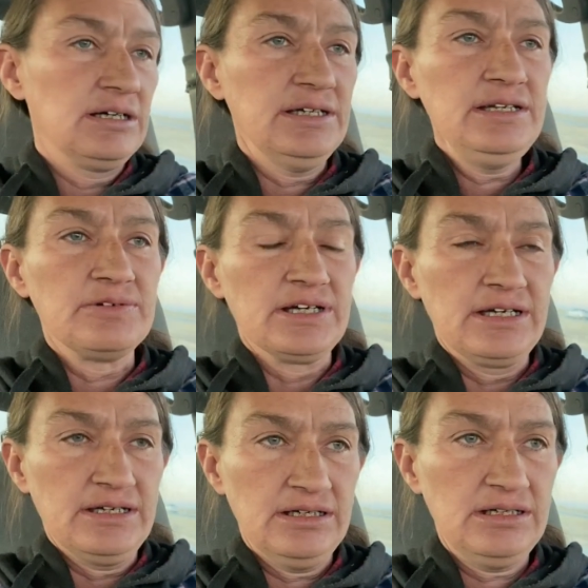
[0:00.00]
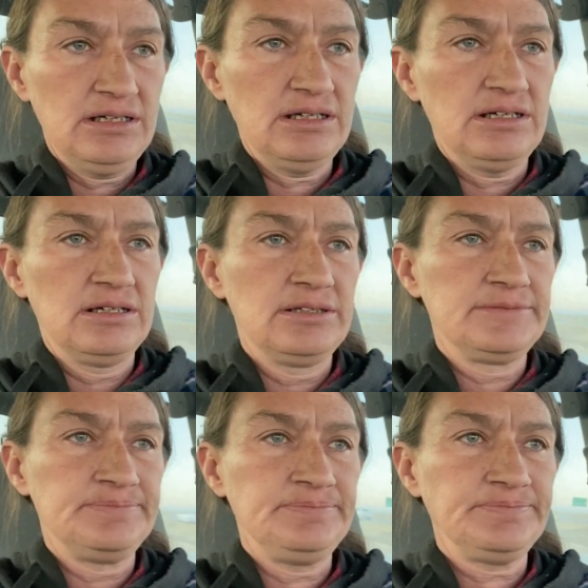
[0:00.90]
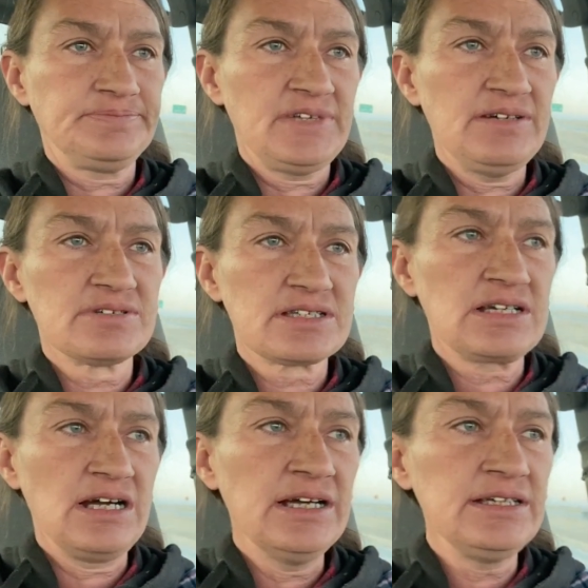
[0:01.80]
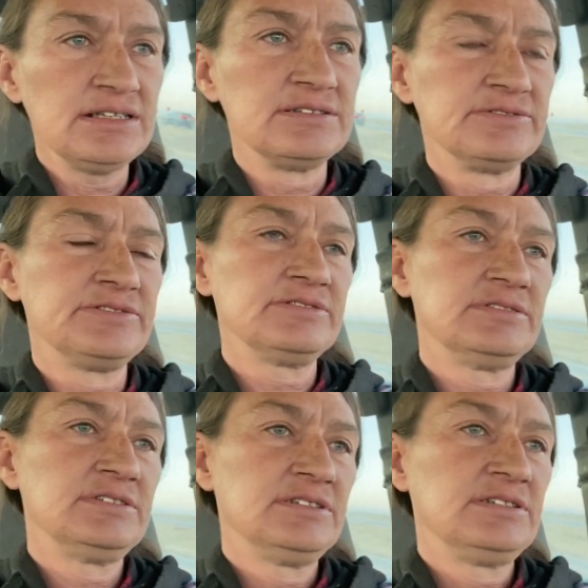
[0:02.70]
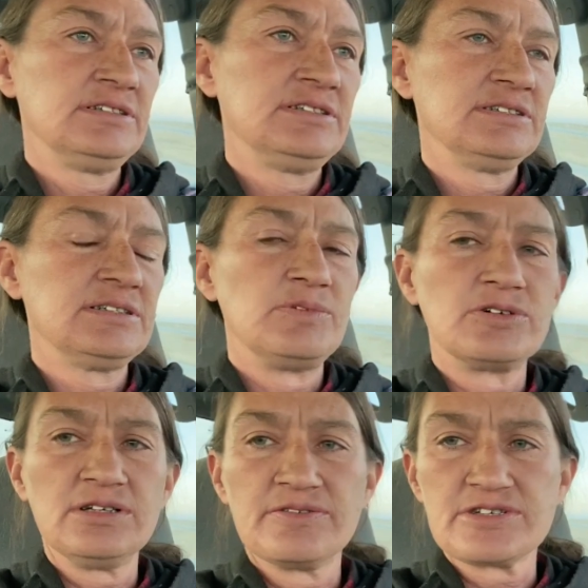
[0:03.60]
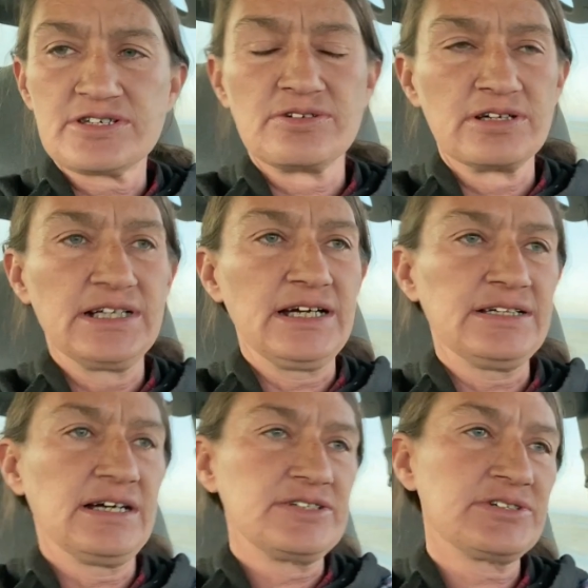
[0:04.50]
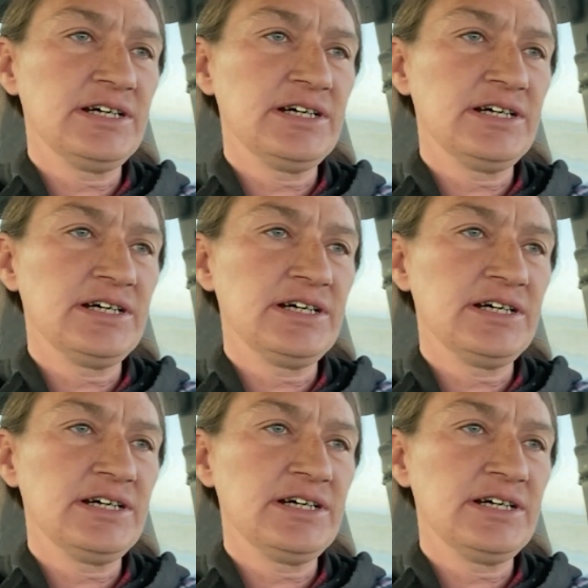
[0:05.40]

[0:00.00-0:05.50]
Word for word: Anyway, that was kind of the moral of the story. I